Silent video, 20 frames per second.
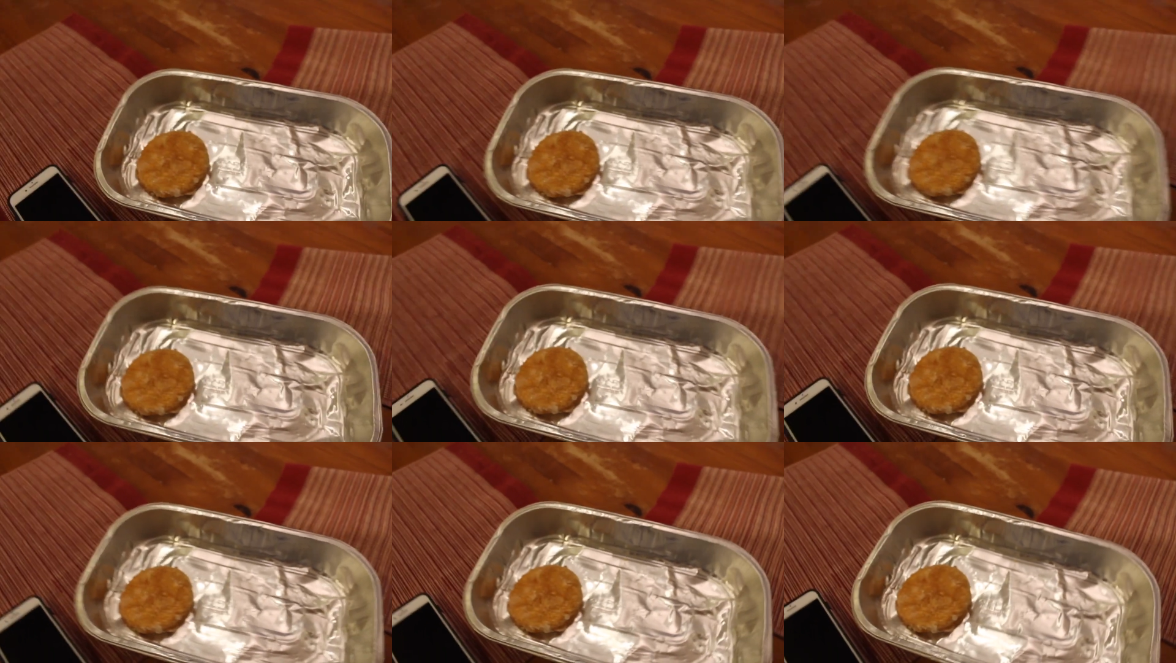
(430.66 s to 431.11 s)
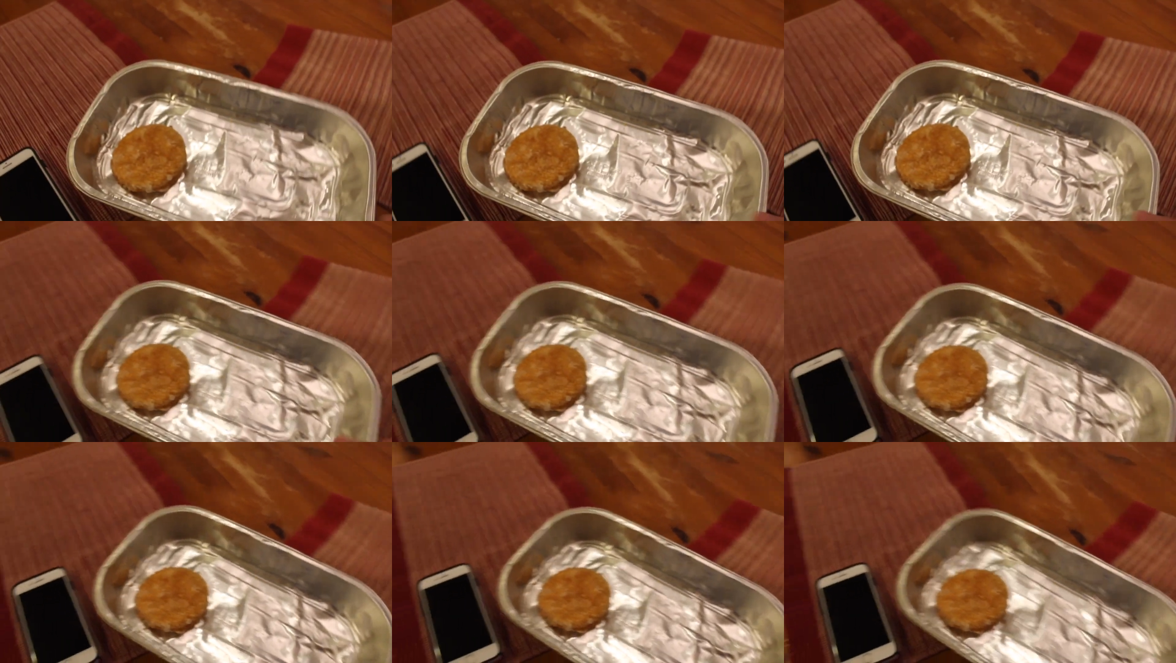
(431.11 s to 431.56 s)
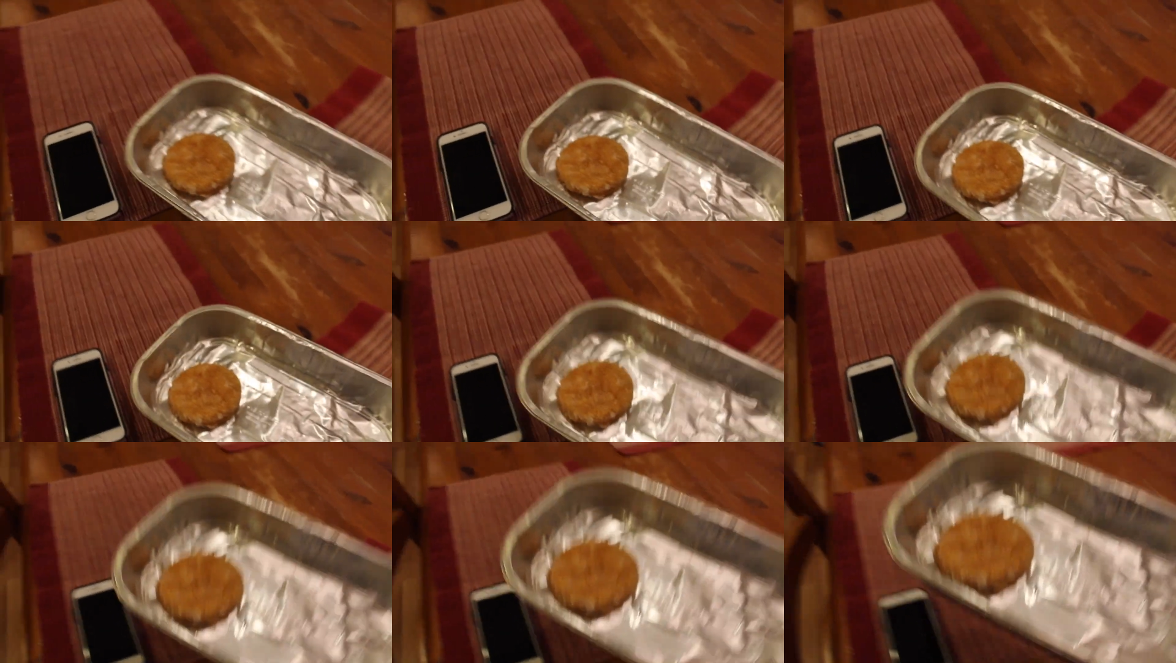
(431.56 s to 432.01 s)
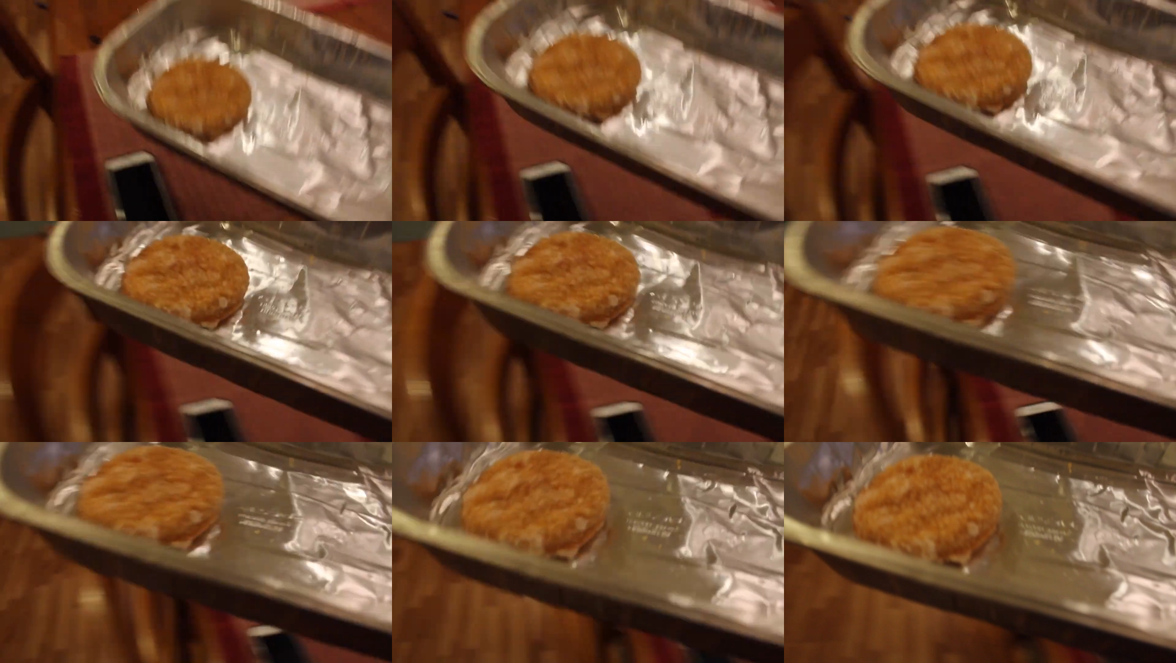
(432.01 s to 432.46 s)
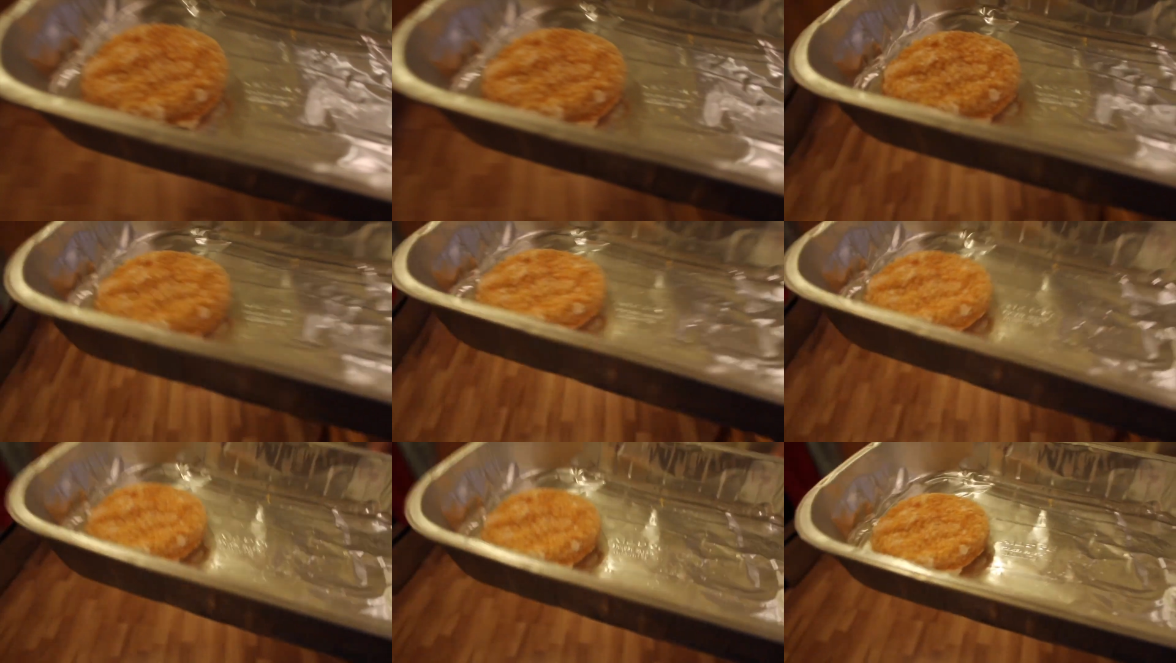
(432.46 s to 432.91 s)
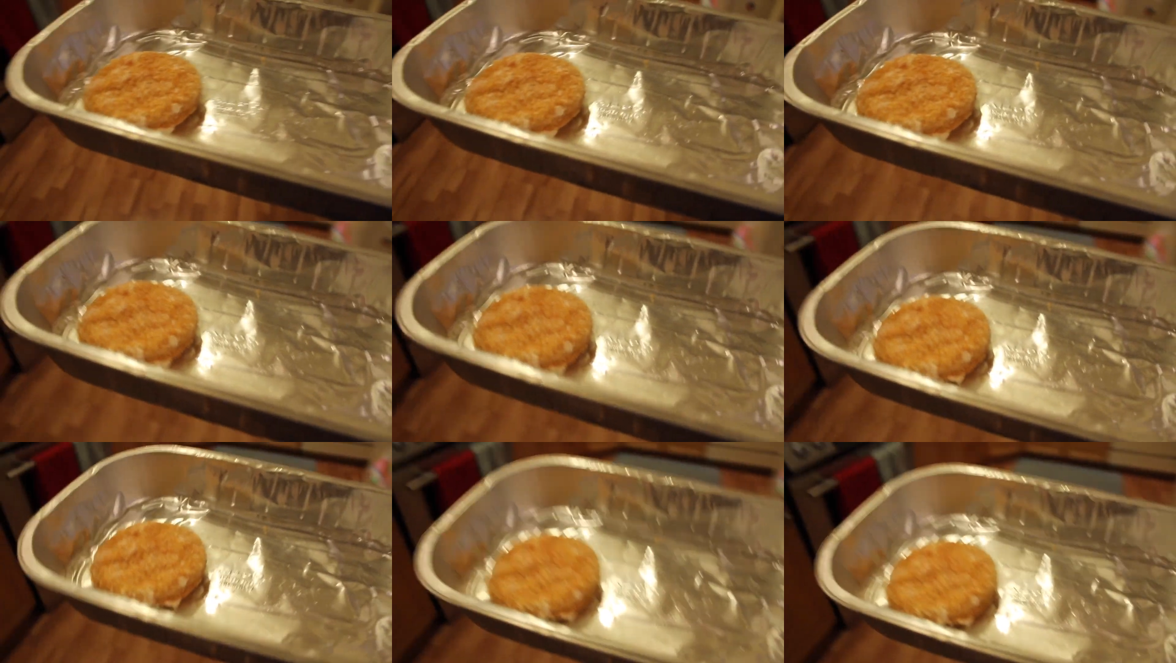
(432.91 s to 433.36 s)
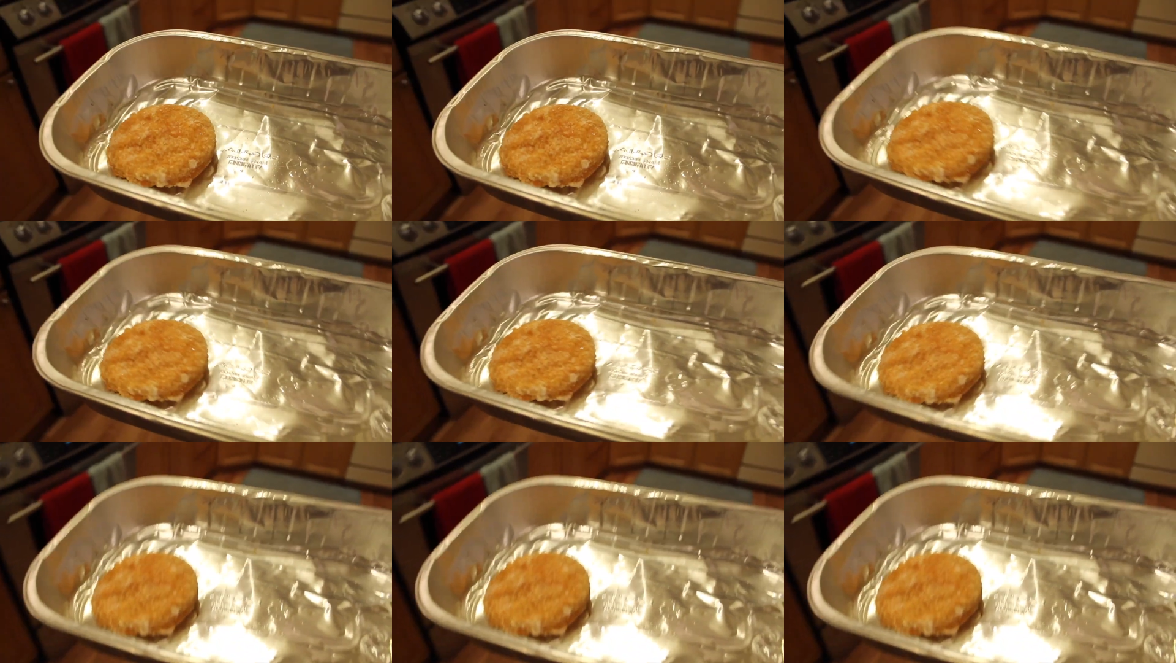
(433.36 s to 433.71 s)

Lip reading: No face is visible, so there are no lips to read.